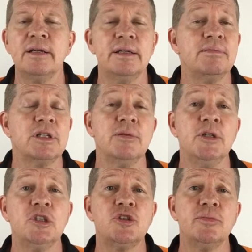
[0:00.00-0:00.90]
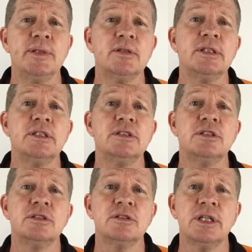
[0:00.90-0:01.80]
In commercial
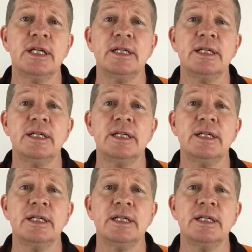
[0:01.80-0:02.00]
buildings,